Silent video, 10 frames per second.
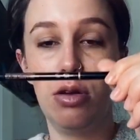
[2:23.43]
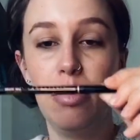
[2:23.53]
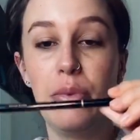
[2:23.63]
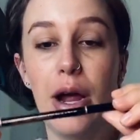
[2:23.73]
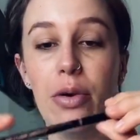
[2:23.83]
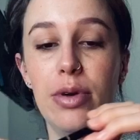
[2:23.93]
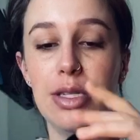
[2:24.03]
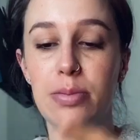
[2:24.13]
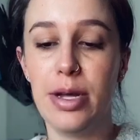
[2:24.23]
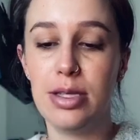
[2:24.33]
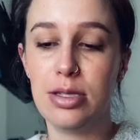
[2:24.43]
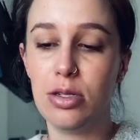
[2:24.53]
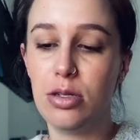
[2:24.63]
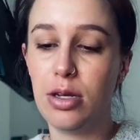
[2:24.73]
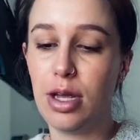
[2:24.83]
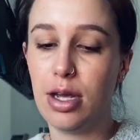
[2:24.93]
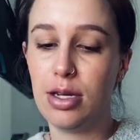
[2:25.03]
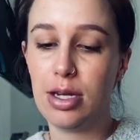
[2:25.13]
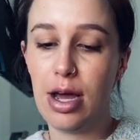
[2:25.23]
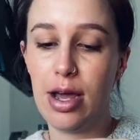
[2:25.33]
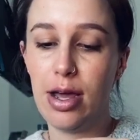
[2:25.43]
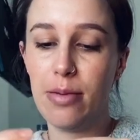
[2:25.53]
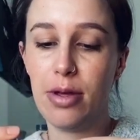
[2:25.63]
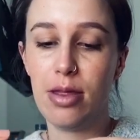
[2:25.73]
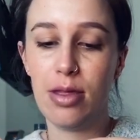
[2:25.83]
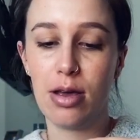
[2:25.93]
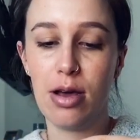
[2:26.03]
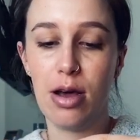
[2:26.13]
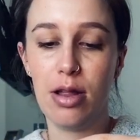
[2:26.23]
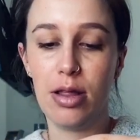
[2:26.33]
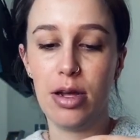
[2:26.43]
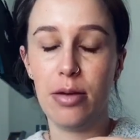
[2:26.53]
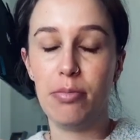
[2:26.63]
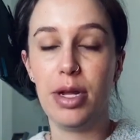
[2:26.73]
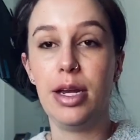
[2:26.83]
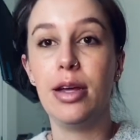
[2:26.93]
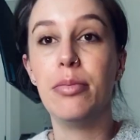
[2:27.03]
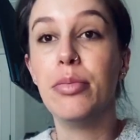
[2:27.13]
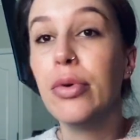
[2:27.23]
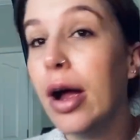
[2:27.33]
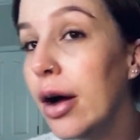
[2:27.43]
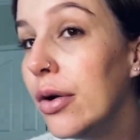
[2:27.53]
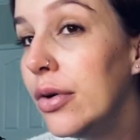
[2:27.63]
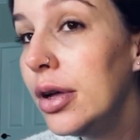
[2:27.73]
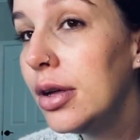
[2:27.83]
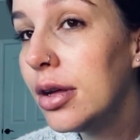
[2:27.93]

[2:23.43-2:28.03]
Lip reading: Brow Wiz pencil, and I am in the color medium brown.